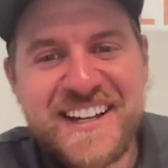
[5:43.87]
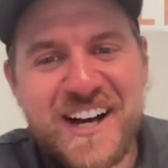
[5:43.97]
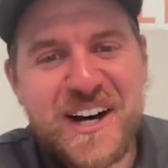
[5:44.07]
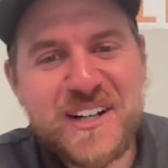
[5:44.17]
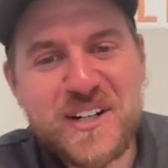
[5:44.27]

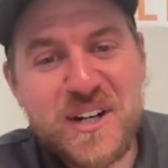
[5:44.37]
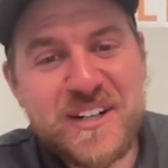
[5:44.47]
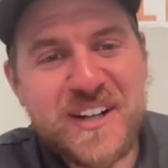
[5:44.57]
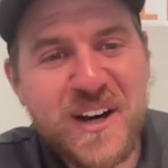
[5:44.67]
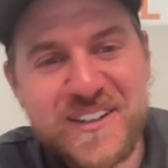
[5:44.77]
Uh,
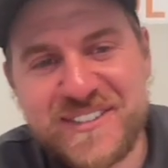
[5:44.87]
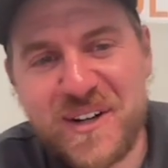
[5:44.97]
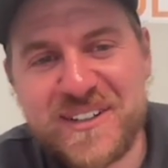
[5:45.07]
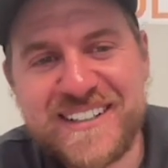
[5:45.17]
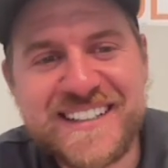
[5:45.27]
no,
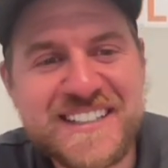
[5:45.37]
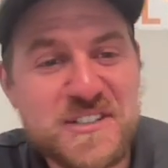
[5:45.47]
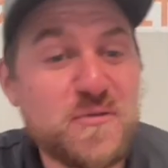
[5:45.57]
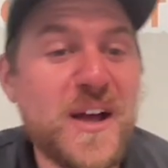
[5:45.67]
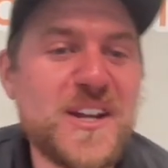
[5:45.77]
don't
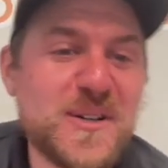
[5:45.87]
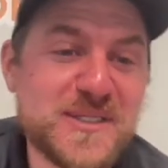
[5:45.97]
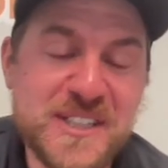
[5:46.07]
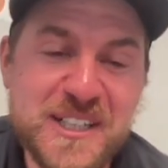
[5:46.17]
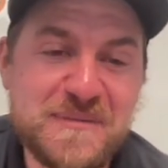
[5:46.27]
radio
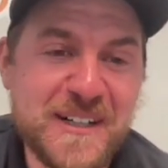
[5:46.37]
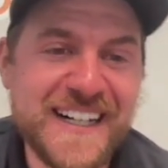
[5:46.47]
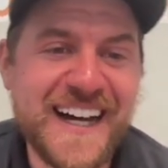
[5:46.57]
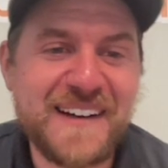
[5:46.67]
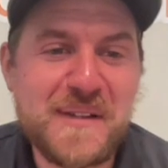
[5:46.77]
is good,
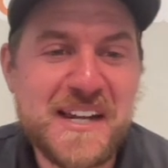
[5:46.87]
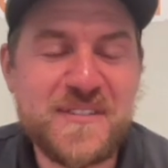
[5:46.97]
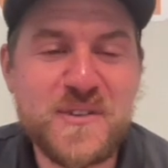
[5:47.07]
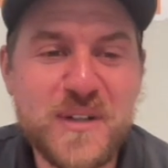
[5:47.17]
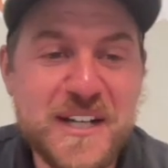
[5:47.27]
but I mean,
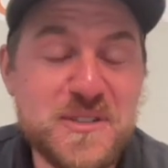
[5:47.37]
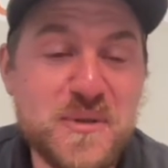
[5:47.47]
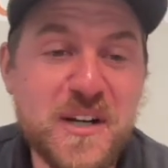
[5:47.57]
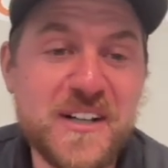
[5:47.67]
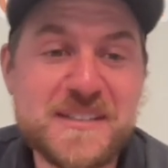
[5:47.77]
if you're like
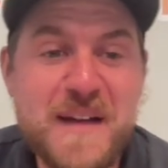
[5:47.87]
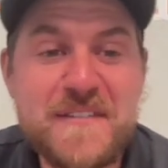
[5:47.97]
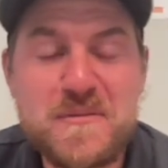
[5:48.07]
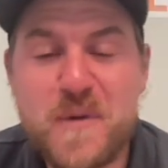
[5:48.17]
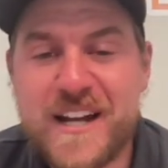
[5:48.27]
doing some
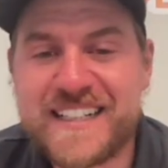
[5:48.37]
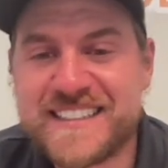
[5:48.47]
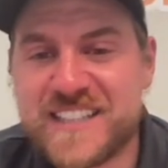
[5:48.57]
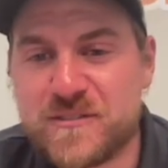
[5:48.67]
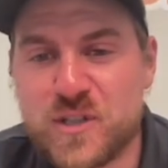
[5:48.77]
heavy branding
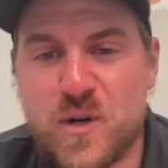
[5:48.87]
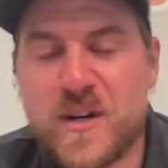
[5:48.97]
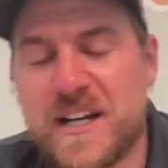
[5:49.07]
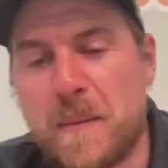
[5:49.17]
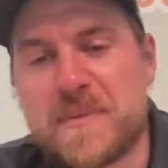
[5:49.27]
stuff. So,
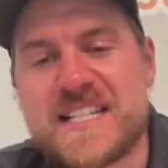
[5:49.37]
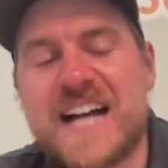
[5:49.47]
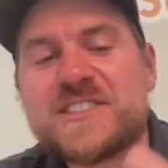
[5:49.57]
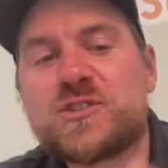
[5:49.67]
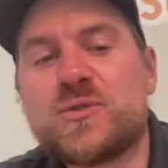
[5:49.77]

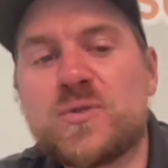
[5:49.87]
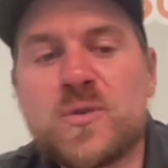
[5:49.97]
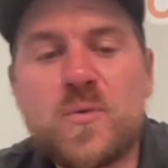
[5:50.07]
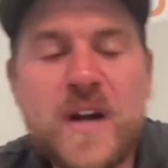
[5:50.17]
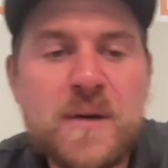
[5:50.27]
besides
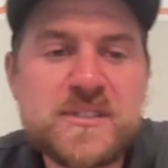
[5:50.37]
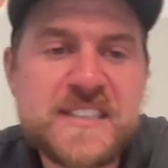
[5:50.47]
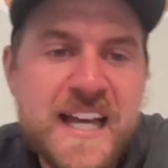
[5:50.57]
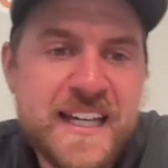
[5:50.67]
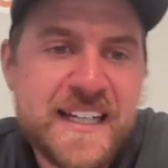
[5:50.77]
Google, what I would
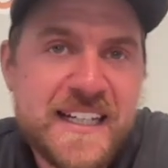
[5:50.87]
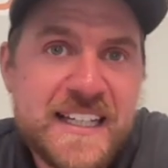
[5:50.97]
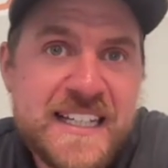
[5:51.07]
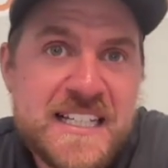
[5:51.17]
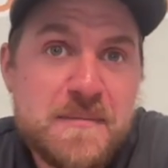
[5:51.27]
say
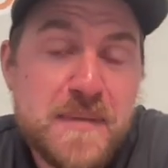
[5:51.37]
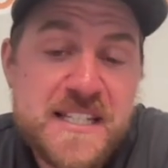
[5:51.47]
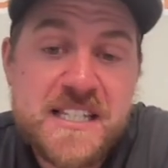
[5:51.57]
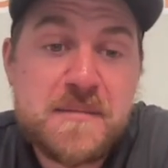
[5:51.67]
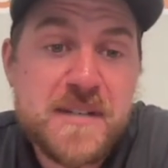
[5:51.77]
is
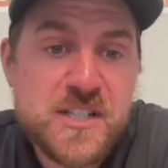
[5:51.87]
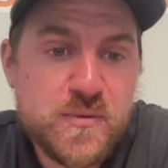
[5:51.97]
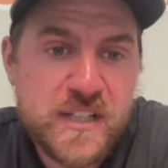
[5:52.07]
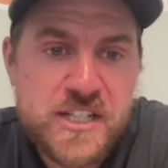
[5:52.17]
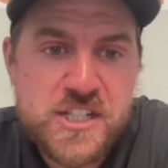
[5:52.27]
business to business
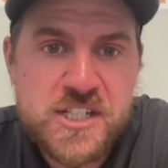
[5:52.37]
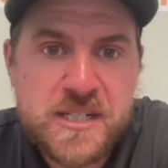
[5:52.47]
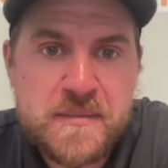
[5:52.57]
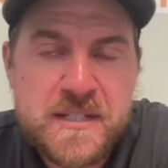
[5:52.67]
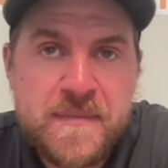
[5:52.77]

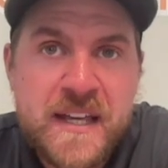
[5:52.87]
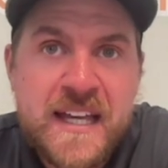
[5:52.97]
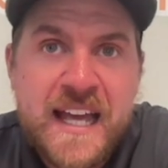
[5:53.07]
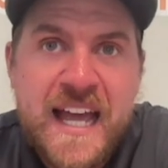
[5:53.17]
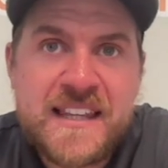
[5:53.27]
relationships.
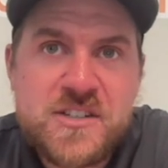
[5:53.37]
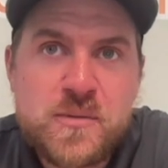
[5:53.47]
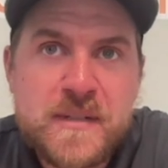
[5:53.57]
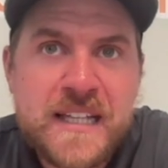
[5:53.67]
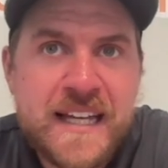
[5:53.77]
And this
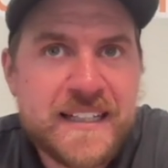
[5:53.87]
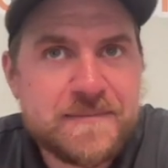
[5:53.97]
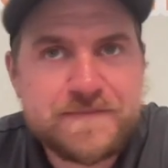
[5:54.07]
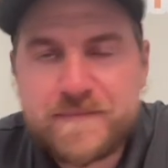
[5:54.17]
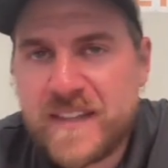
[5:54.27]
will be like
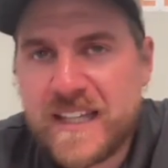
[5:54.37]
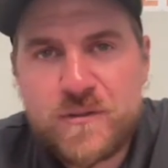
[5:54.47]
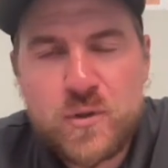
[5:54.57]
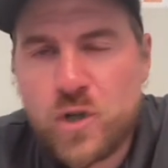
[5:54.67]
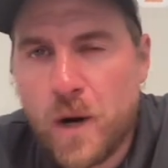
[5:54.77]
if
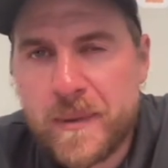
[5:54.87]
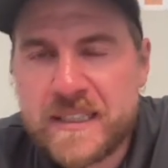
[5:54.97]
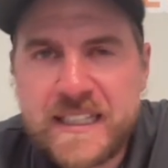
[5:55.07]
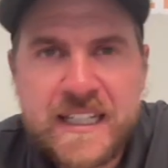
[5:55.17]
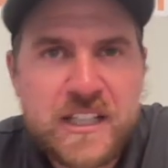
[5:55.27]
you do carpet
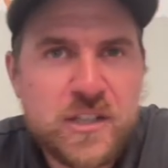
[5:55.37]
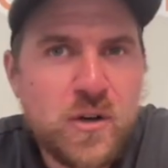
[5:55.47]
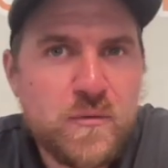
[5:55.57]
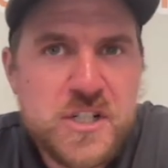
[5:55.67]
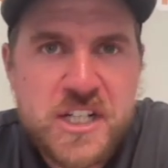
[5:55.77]
cleaning, you
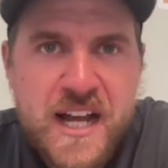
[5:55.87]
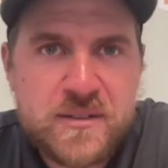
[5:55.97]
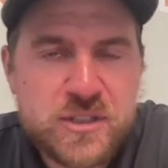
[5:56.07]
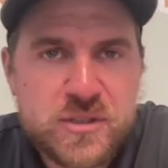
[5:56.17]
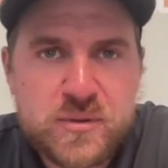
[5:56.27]
know, reaching
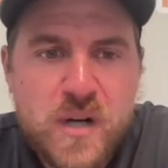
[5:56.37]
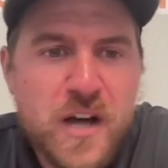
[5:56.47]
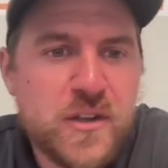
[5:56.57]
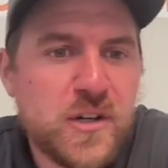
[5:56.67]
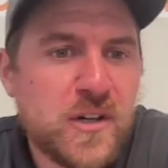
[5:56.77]
out to
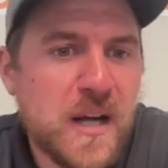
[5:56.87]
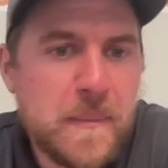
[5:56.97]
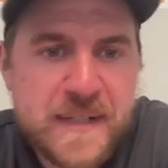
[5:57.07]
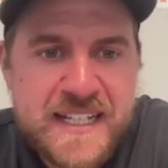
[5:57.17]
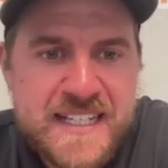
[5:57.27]
other
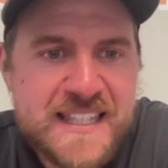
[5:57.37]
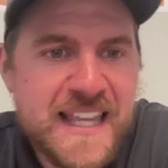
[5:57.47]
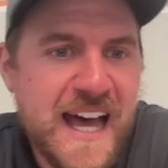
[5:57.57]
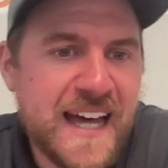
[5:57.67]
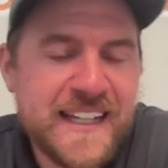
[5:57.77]
companies
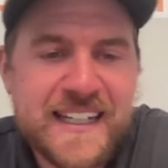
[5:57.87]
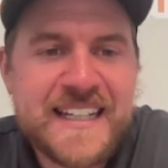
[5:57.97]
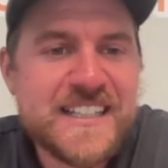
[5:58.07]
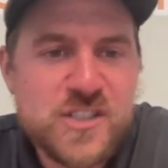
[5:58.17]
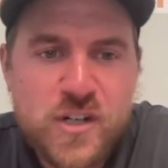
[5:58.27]
that
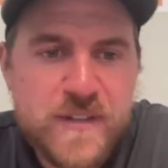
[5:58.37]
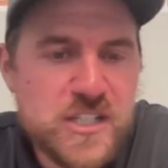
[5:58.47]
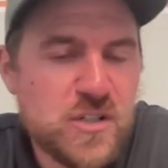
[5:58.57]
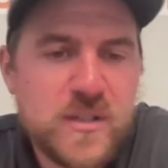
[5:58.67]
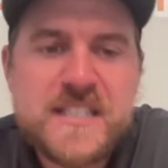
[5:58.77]
need the
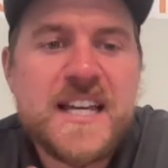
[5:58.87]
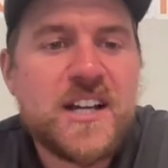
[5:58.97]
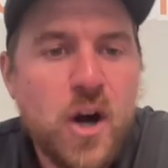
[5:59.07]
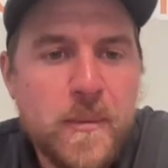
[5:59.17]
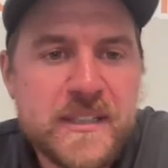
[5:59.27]
service. So, let's say
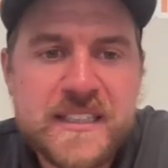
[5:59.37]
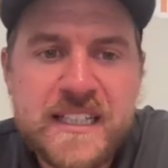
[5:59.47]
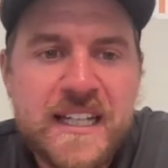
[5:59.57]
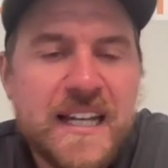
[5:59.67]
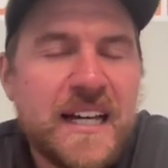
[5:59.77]
carpet
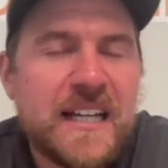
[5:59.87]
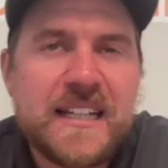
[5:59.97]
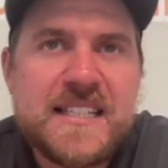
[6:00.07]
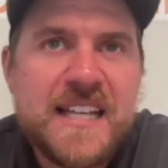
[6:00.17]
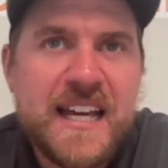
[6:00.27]
cleaning,
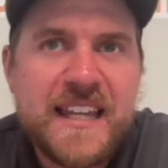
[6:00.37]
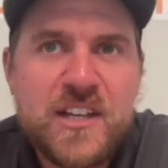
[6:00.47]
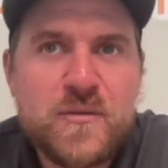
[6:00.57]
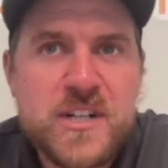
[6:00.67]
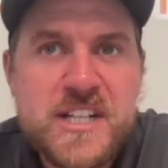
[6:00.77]
let's say that
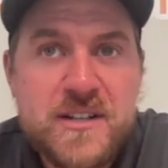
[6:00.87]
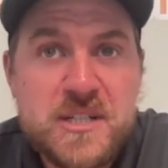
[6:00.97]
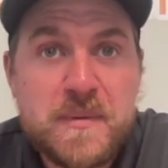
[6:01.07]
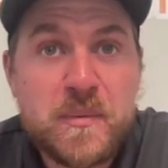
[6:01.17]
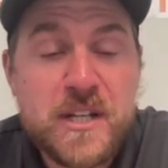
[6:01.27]
you reach out
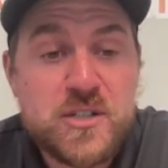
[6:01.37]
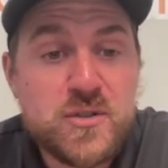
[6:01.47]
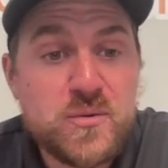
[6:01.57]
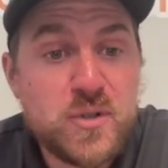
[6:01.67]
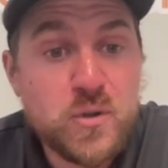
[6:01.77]
to people that
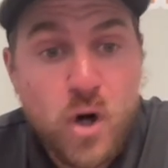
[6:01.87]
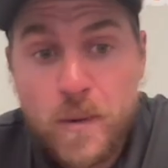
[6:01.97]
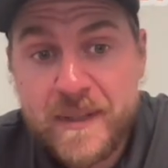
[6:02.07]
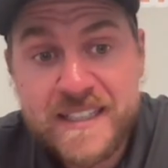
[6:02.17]
do new carpet